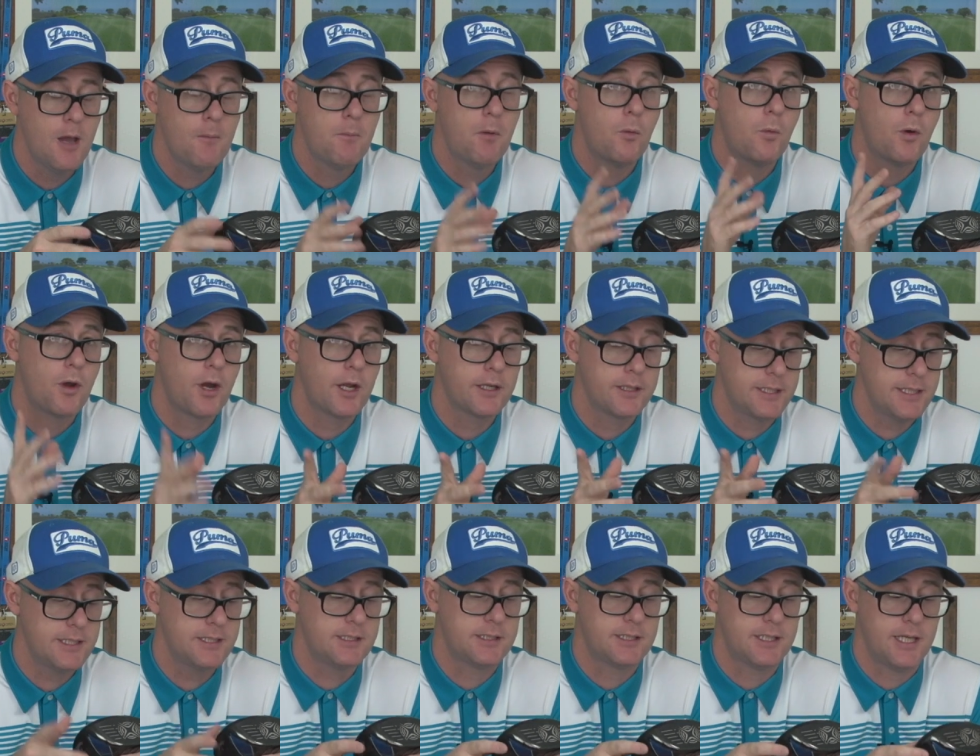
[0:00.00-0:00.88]
But what I
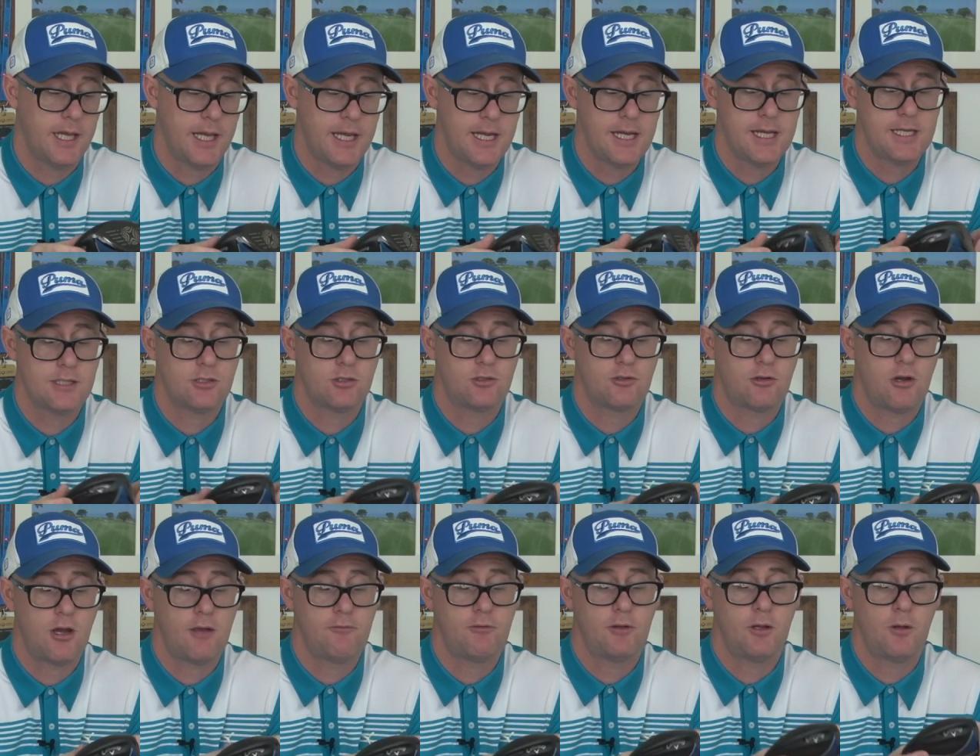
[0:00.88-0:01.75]
did see is a
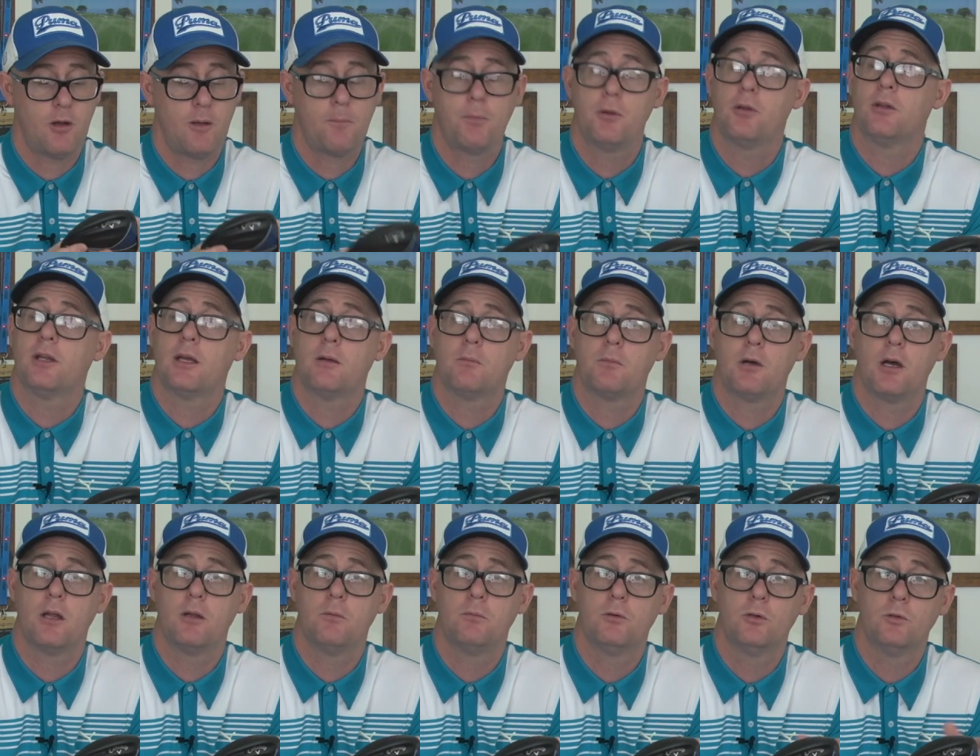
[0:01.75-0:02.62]
driver that I put down
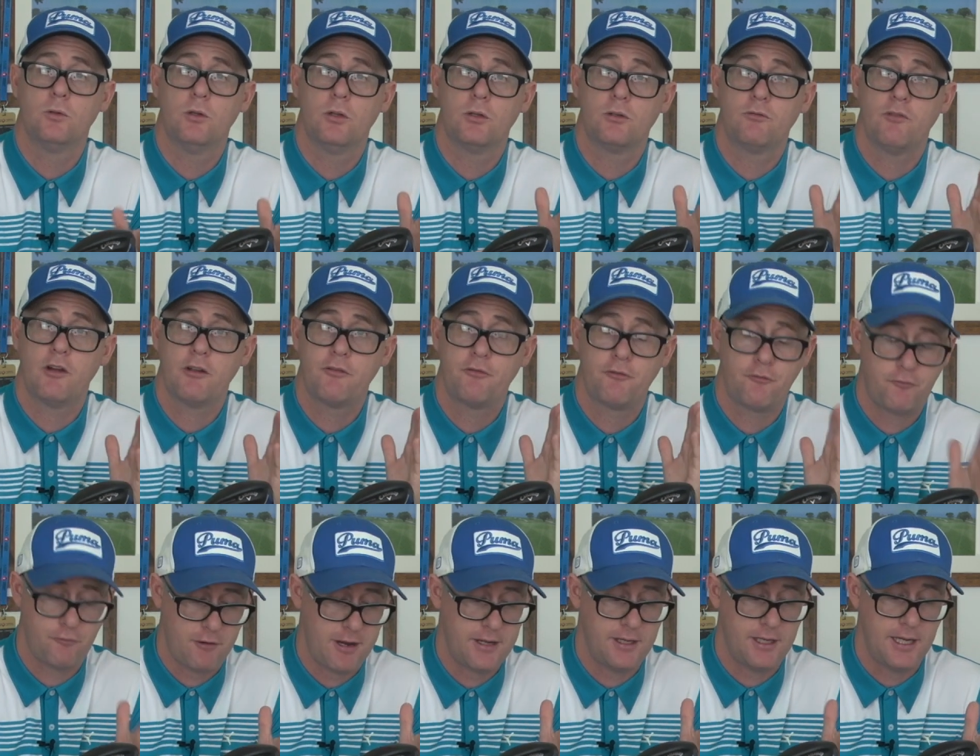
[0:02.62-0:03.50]
by the ball looked very
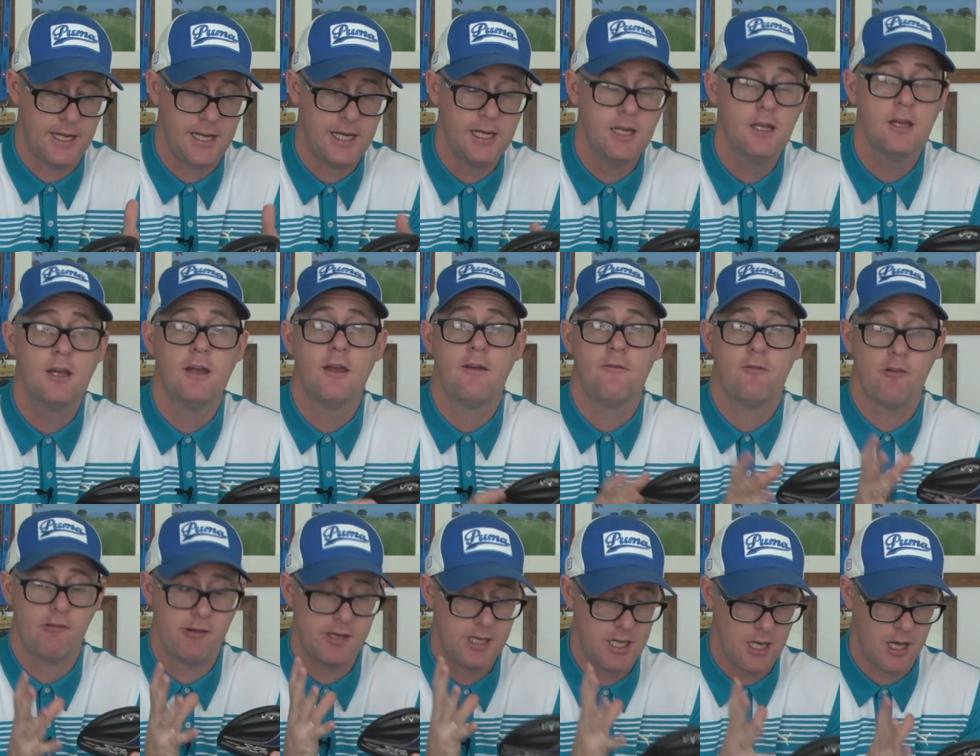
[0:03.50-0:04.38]
friendly,
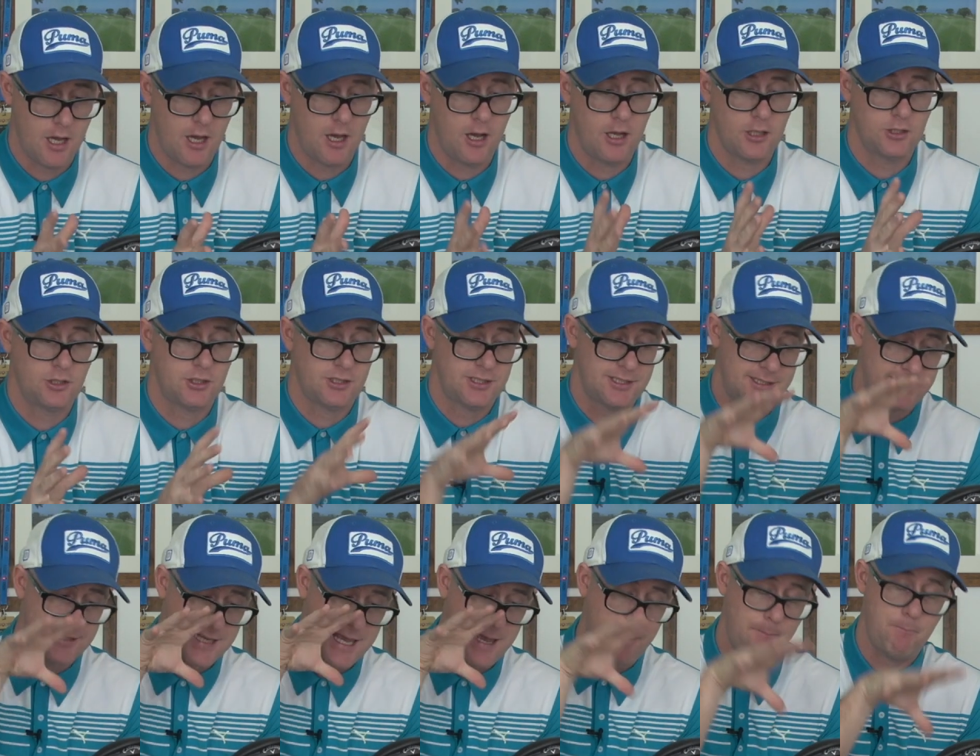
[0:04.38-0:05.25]
very large,
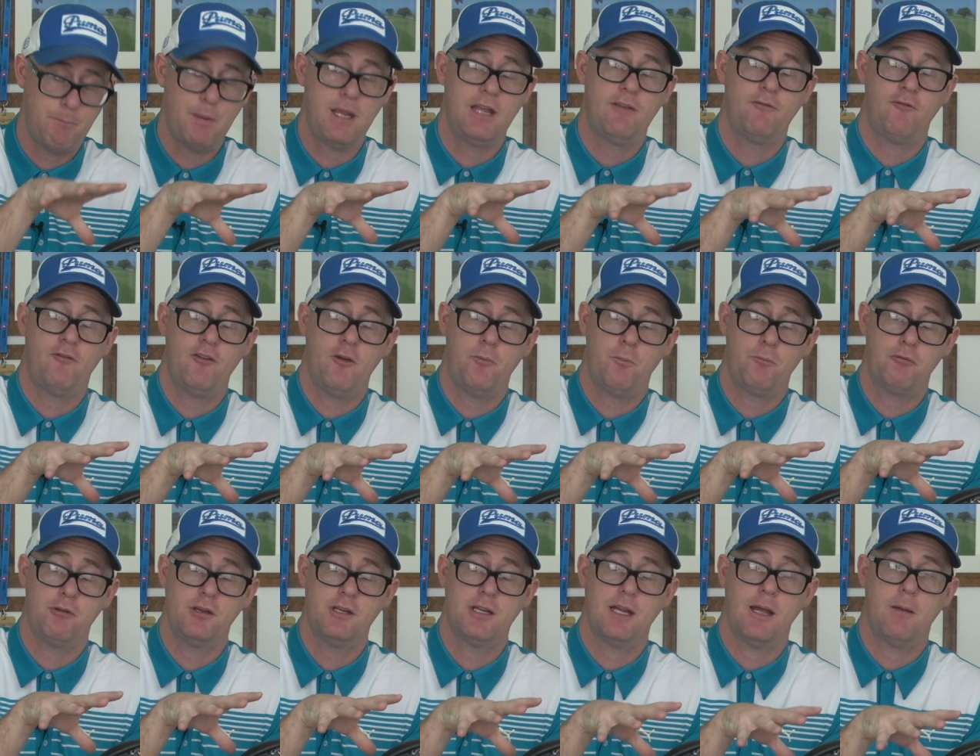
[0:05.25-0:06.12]
sat big
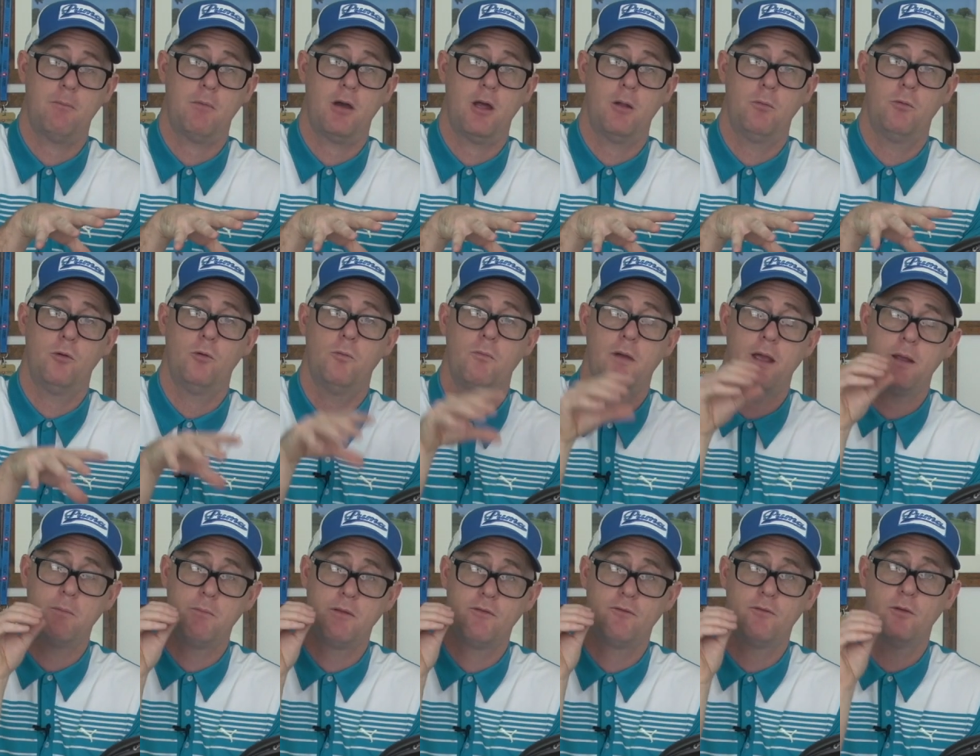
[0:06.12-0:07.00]
footprint down by the ball,
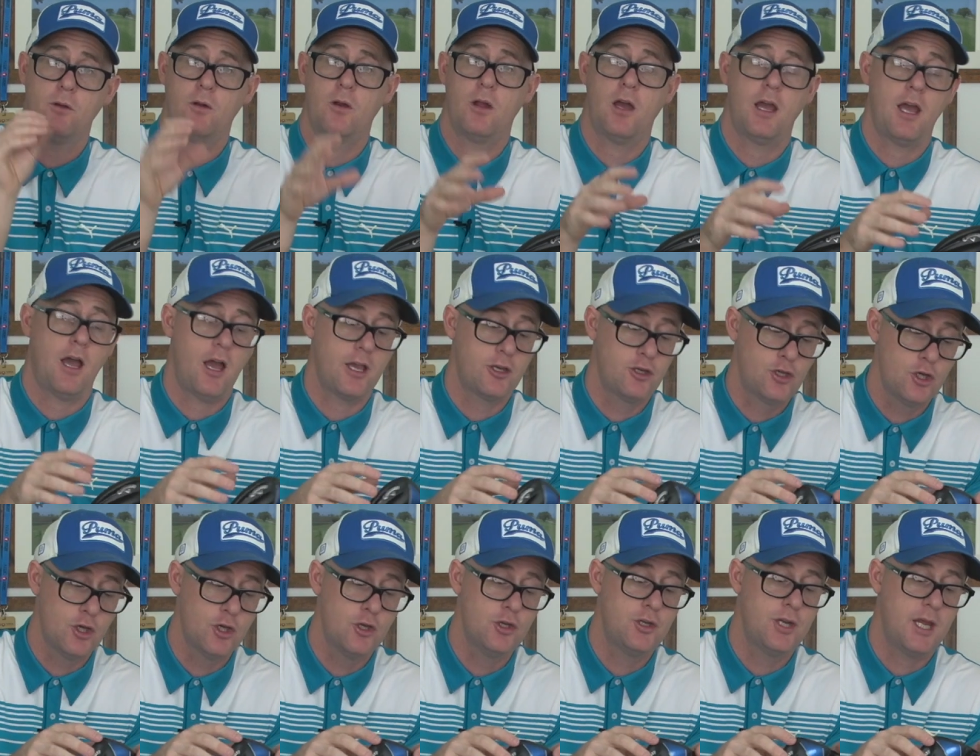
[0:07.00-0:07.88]
made me feel like I
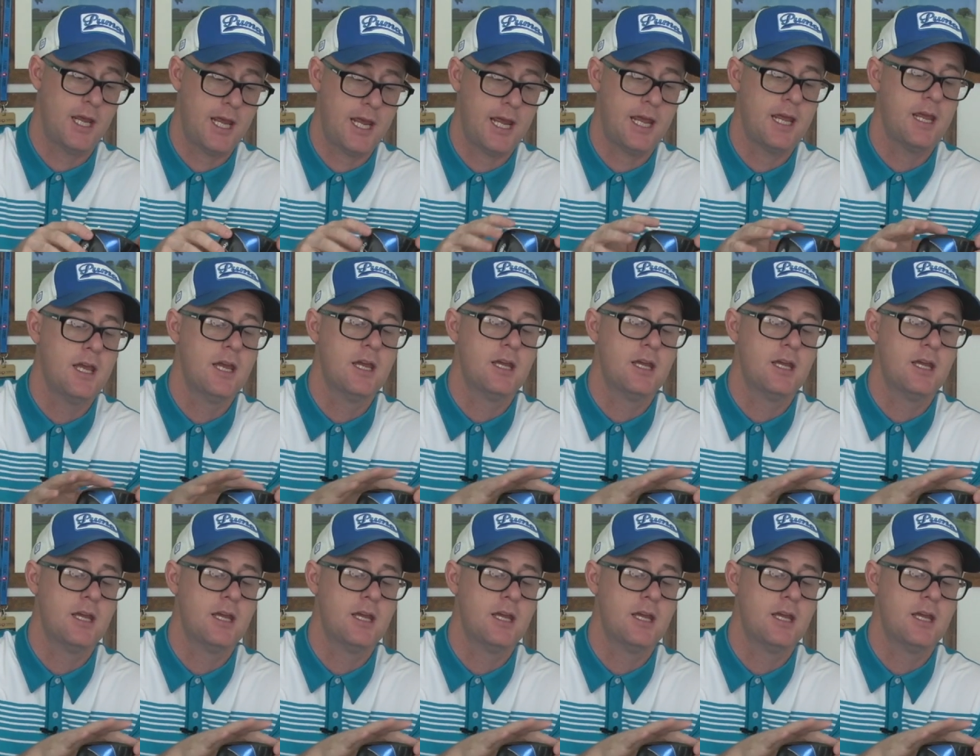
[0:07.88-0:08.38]
could hit